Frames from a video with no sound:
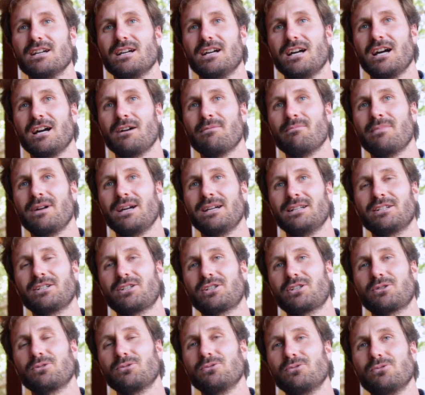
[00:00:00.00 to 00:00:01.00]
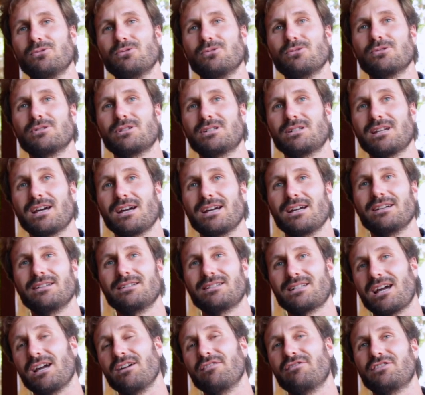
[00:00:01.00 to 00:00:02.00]
and to
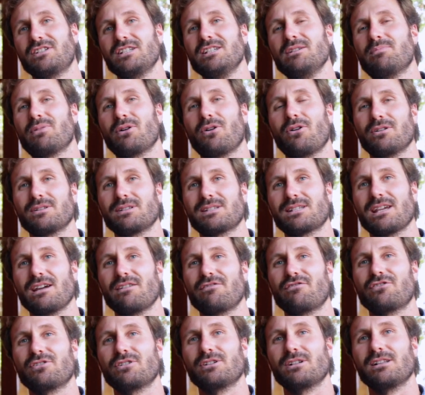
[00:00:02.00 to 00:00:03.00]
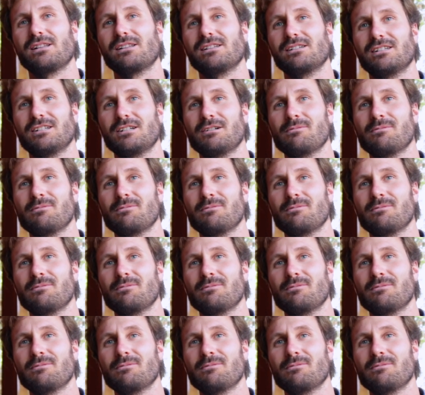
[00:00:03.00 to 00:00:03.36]
dive deeper on several